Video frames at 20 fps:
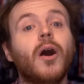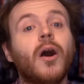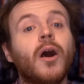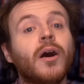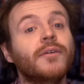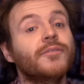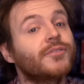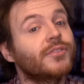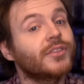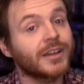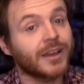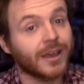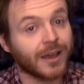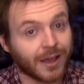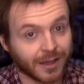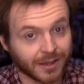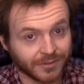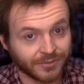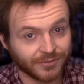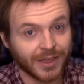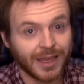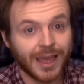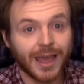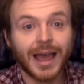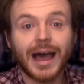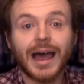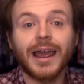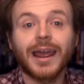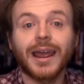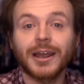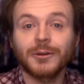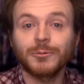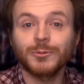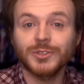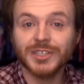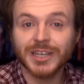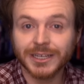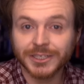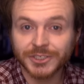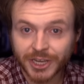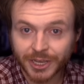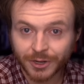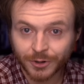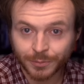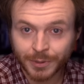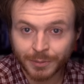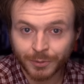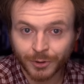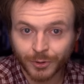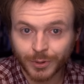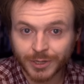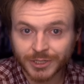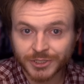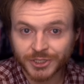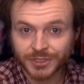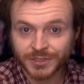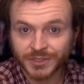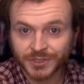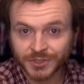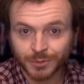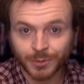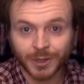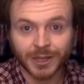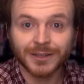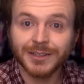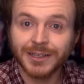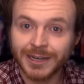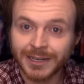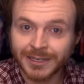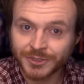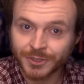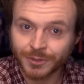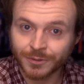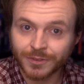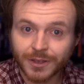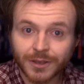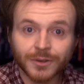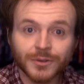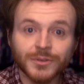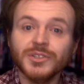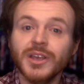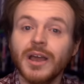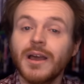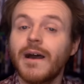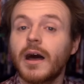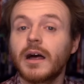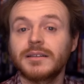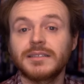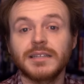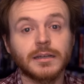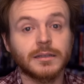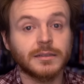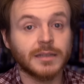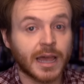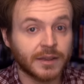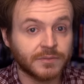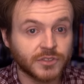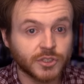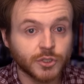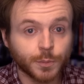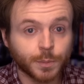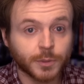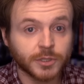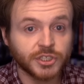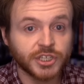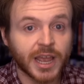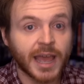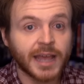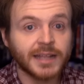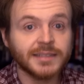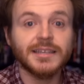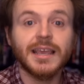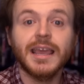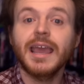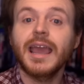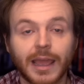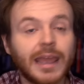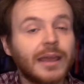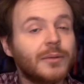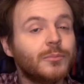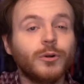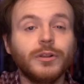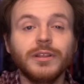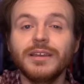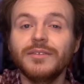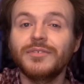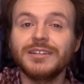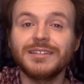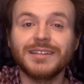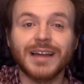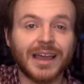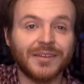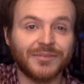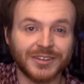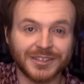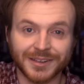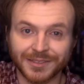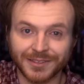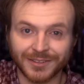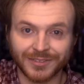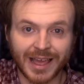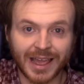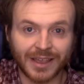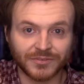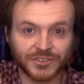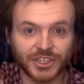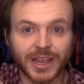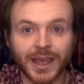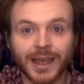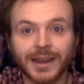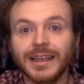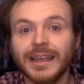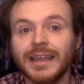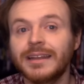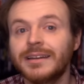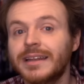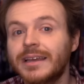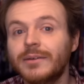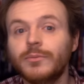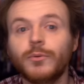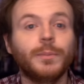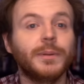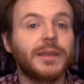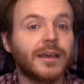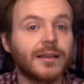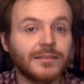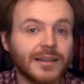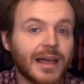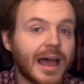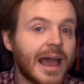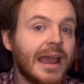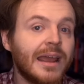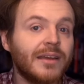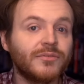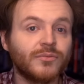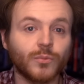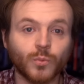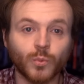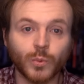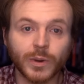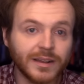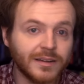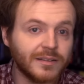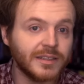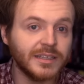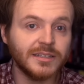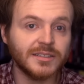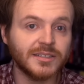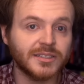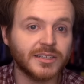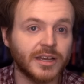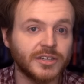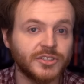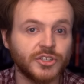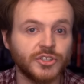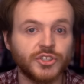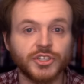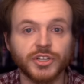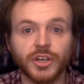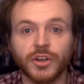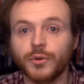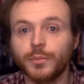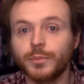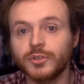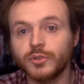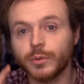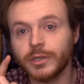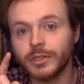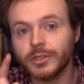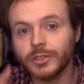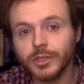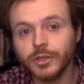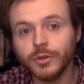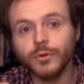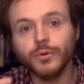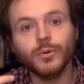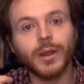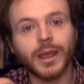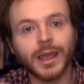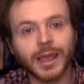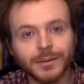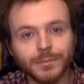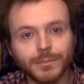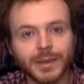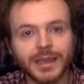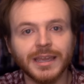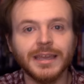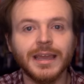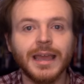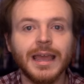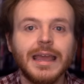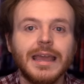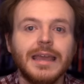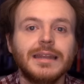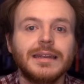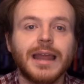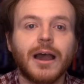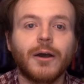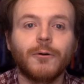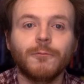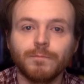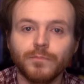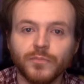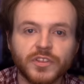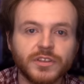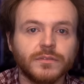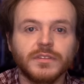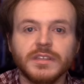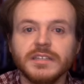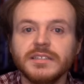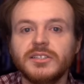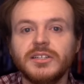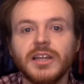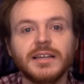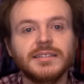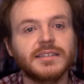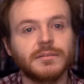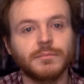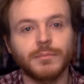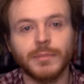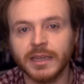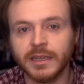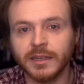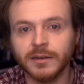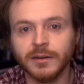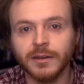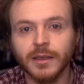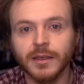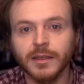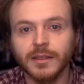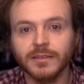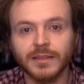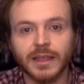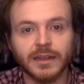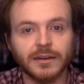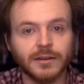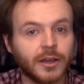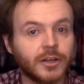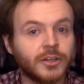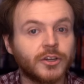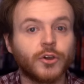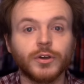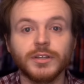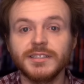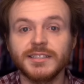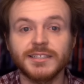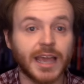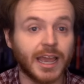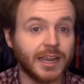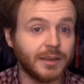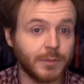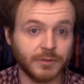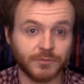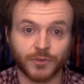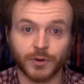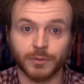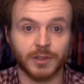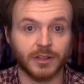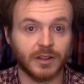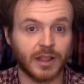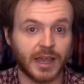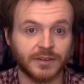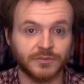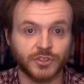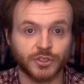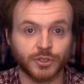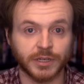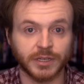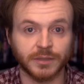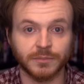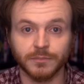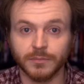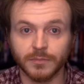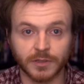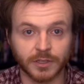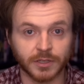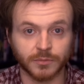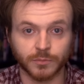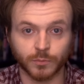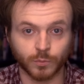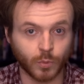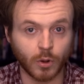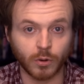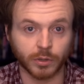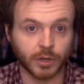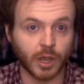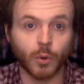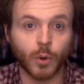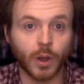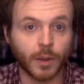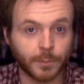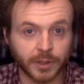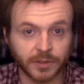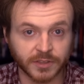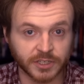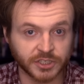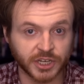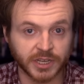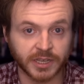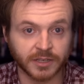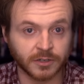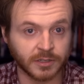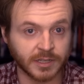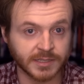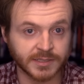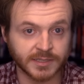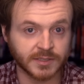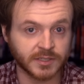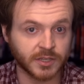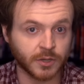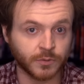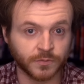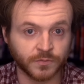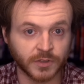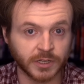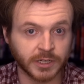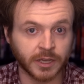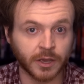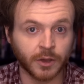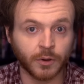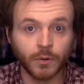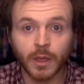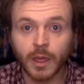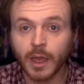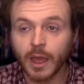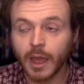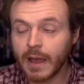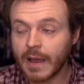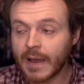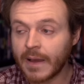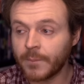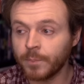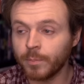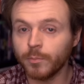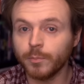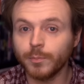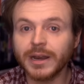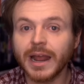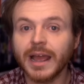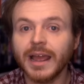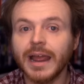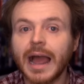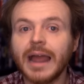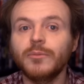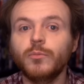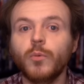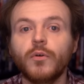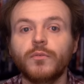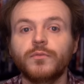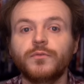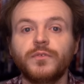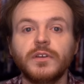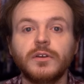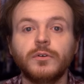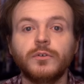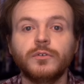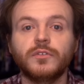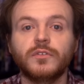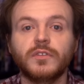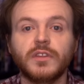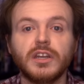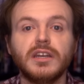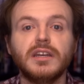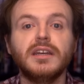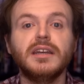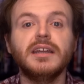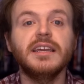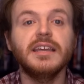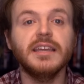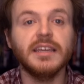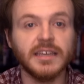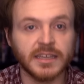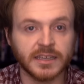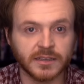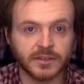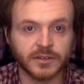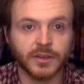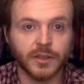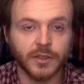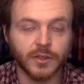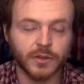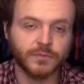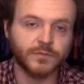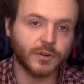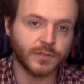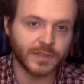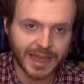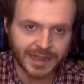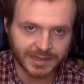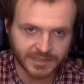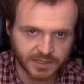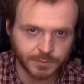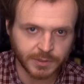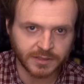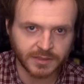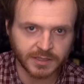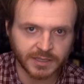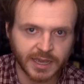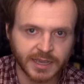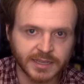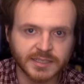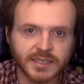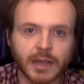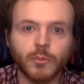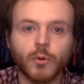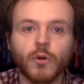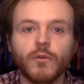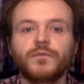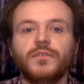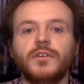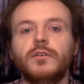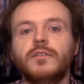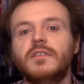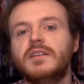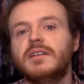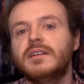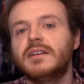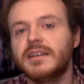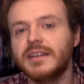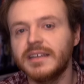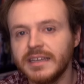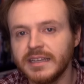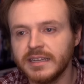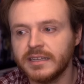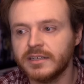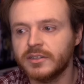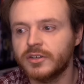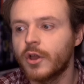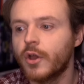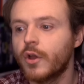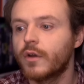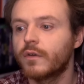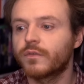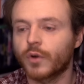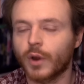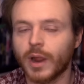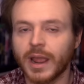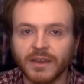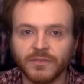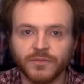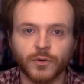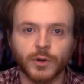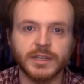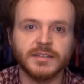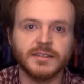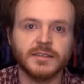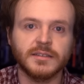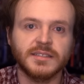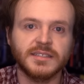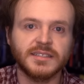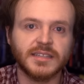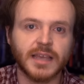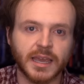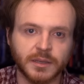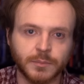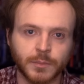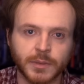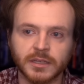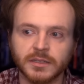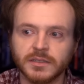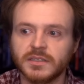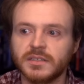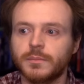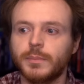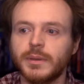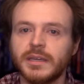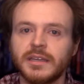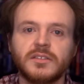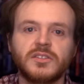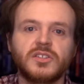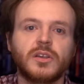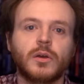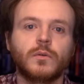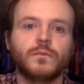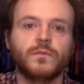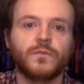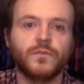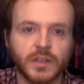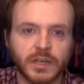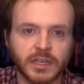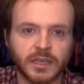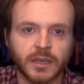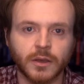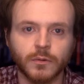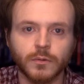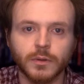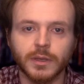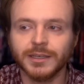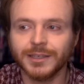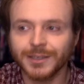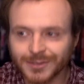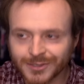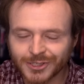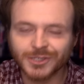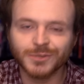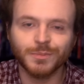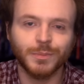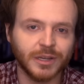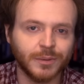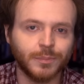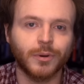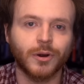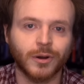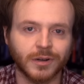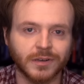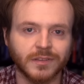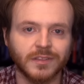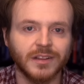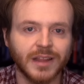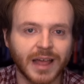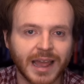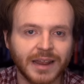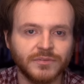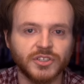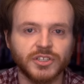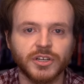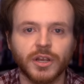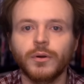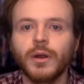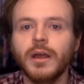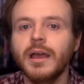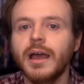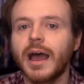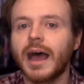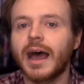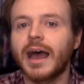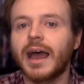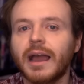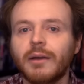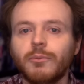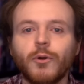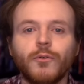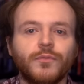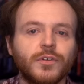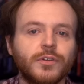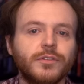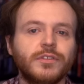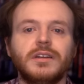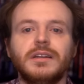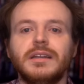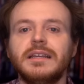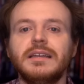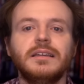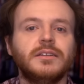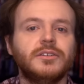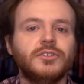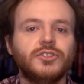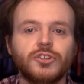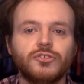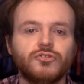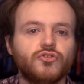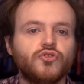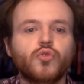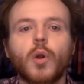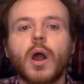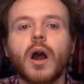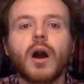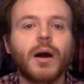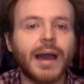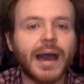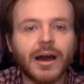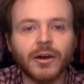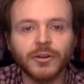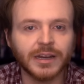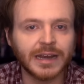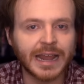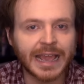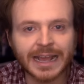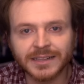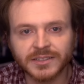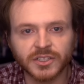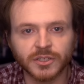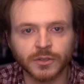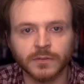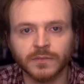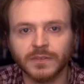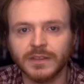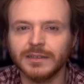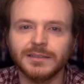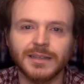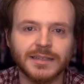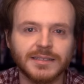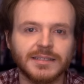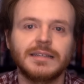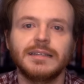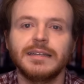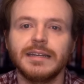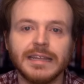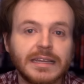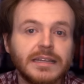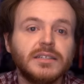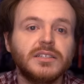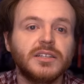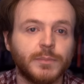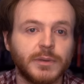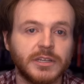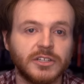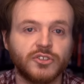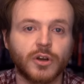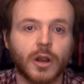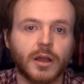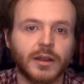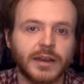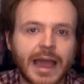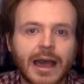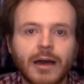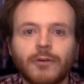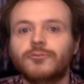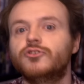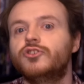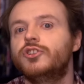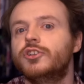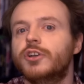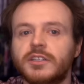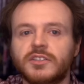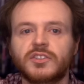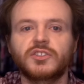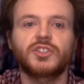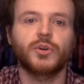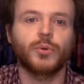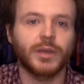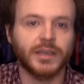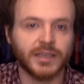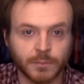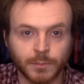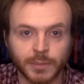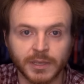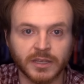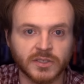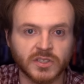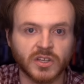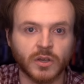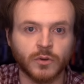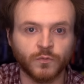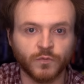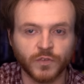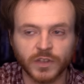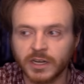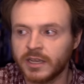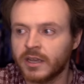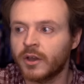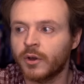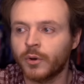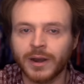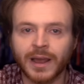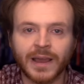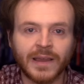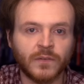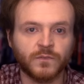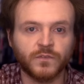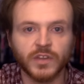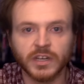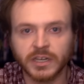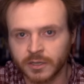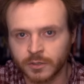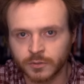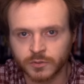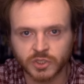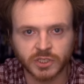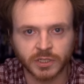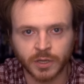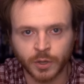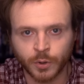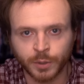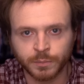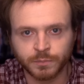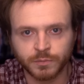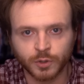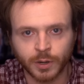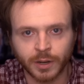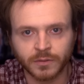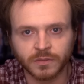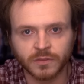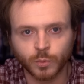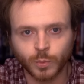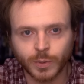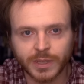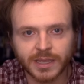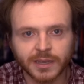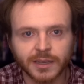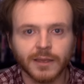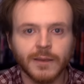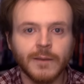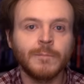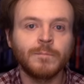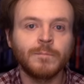off the cuff. I will take channel member questions as well and answer those. I'll take live super chats, and we'll even dive into the live chat. And it will be a live weekly discussion show between you and me. Now, this doesn't mean that a good segment from the live stream that won't go up on the channel as its own video, but I won't feel the need for that to be the case. I won't feel the need for every segment to be its own video. It can just be a part of the live show. I won't feel the need to draw out an answer that doesn't need to be drawn out just so it can be its own video and I have videos to go up throughout the week.